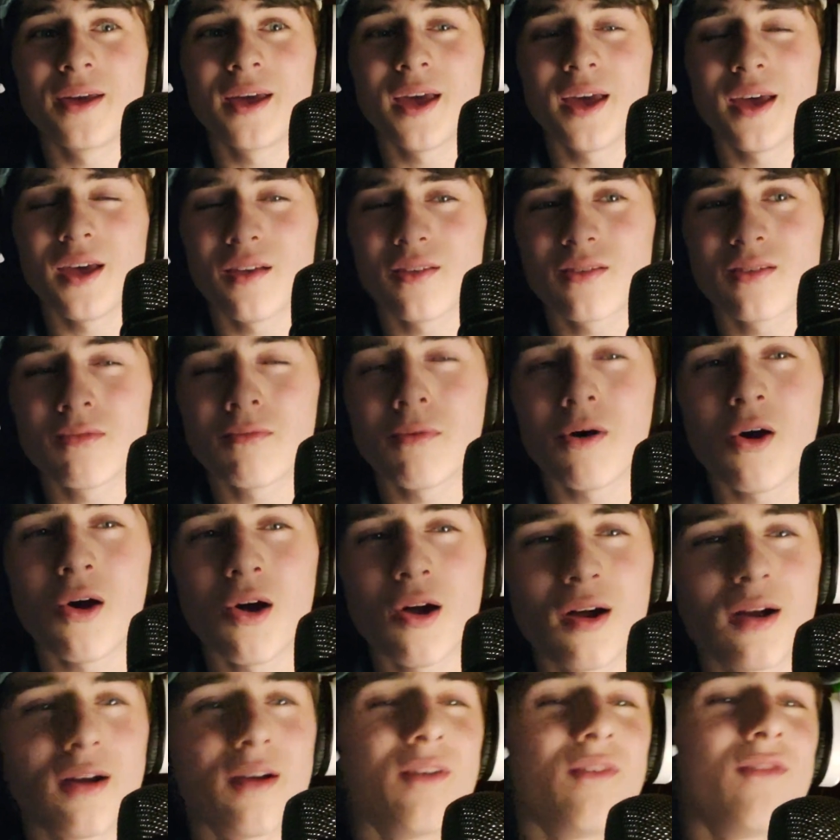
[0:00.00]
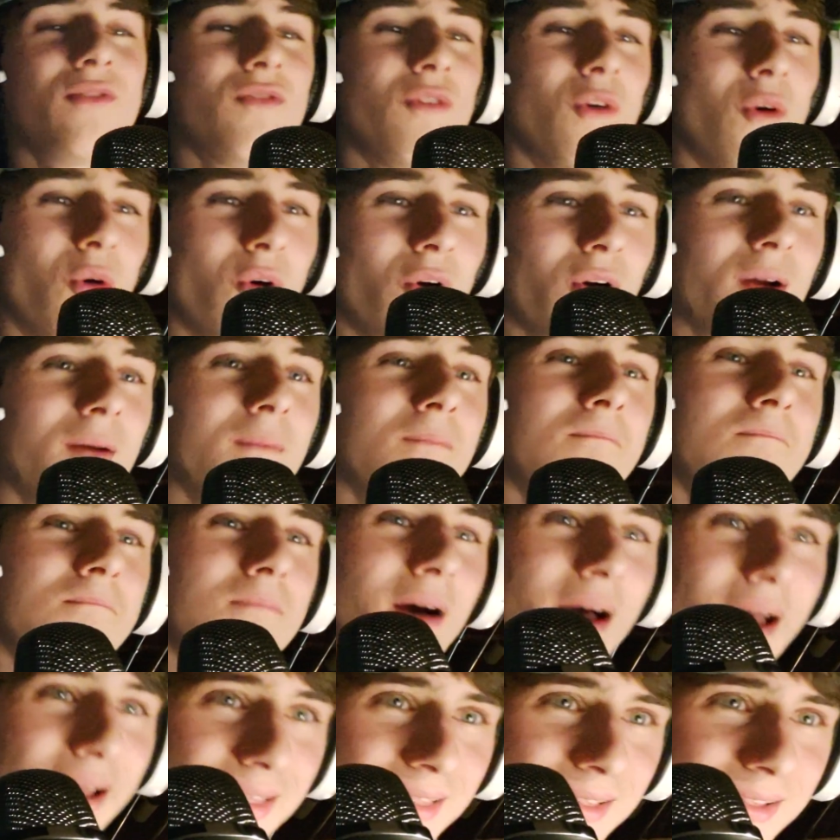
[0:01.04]
ASMR for
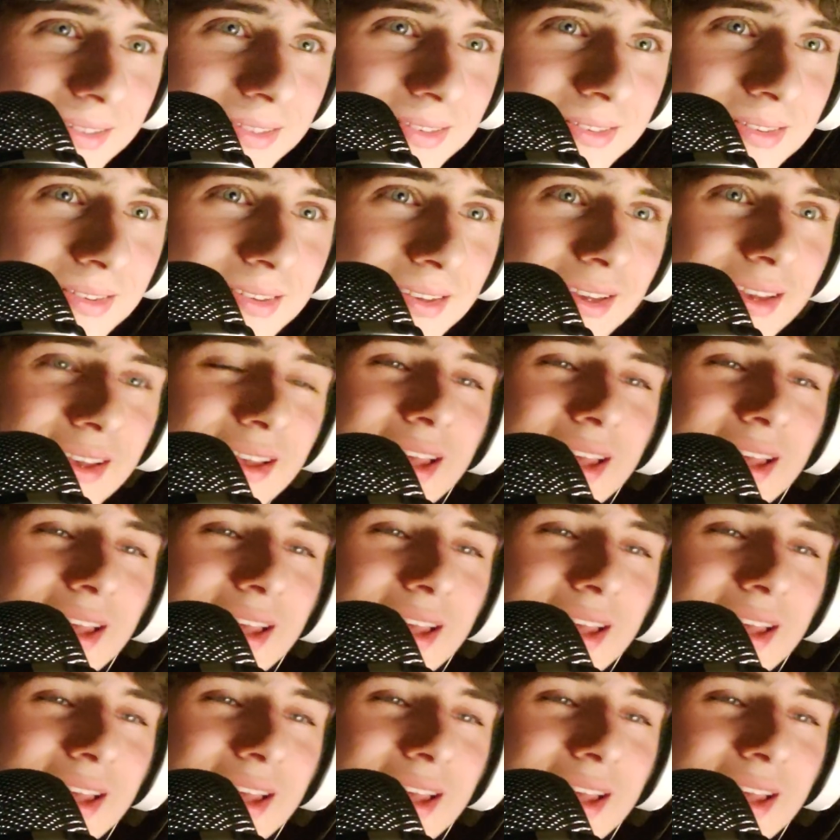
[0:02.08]
pilots.